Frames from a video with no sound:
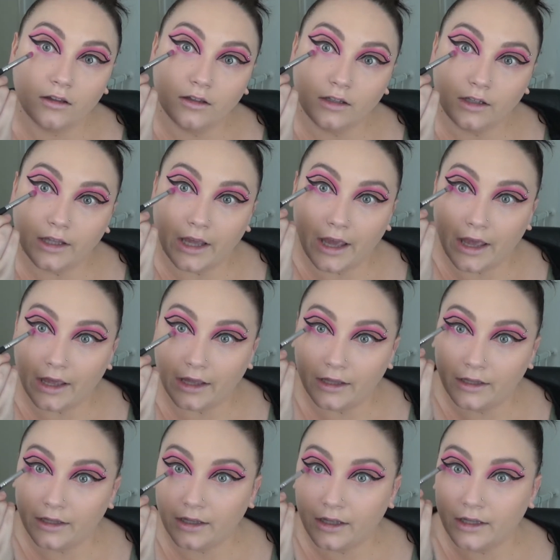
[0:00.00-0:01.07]
Yeah,
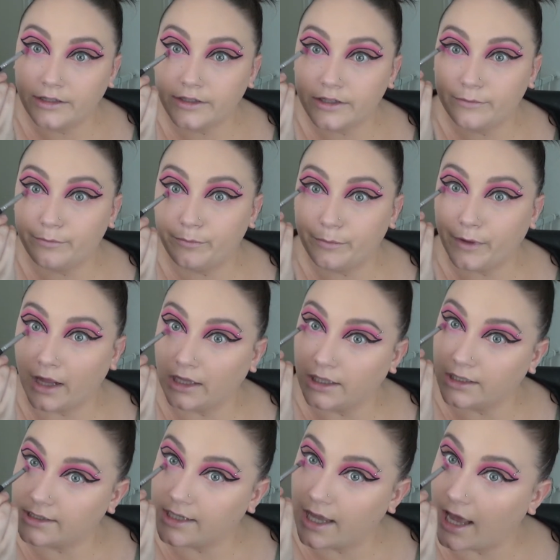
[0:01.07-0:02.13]
and just
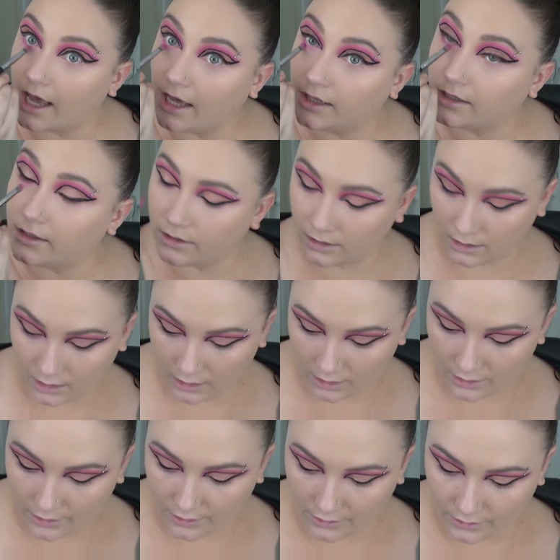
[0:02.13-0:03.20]
balance out
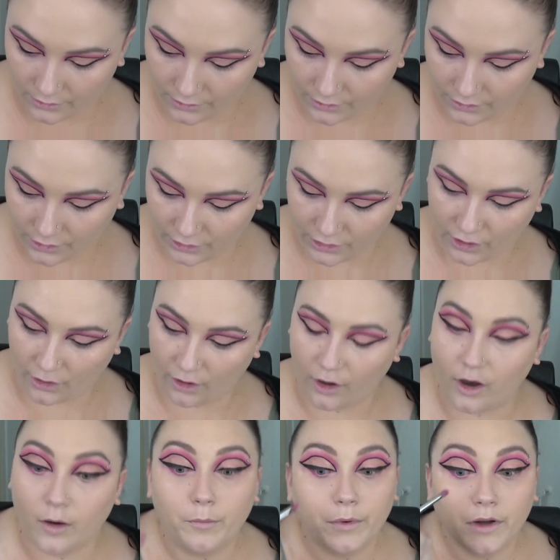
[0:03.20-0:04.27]
the
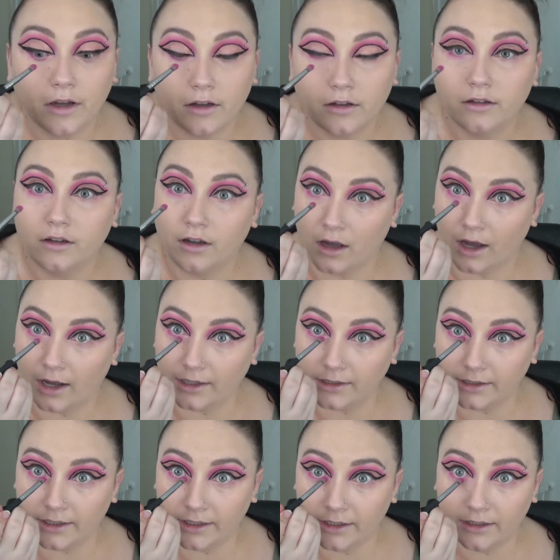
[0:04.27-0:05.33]
top
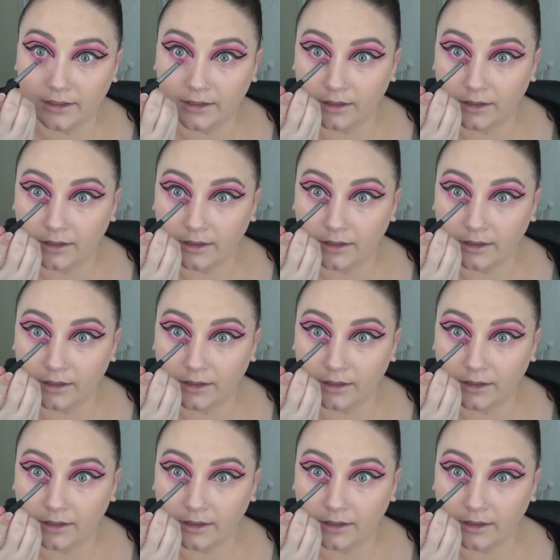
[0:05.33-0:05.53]
eyelid.